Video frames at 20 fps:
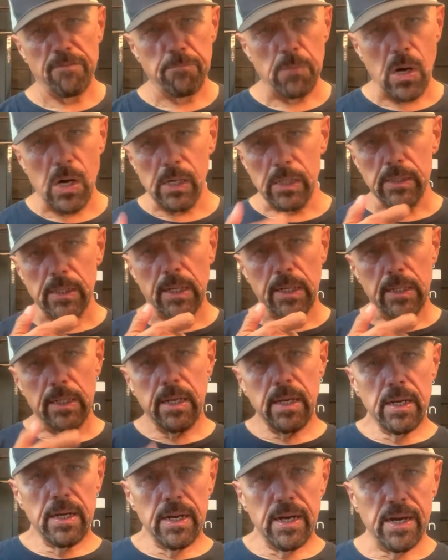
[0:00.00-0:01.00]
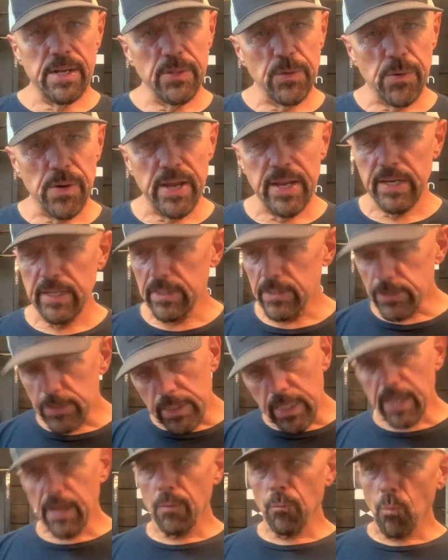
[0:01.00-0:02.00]
Marklin on the radio,
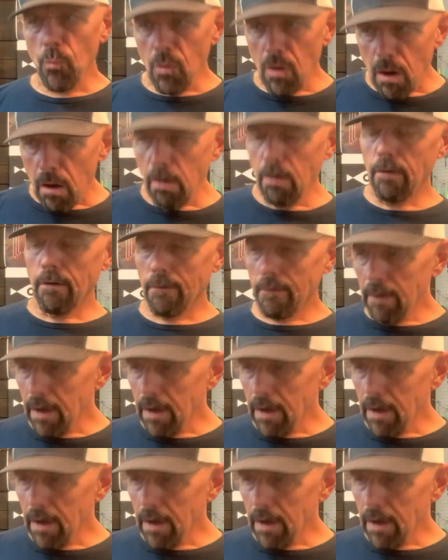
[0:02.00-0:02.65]
said, "Whoa,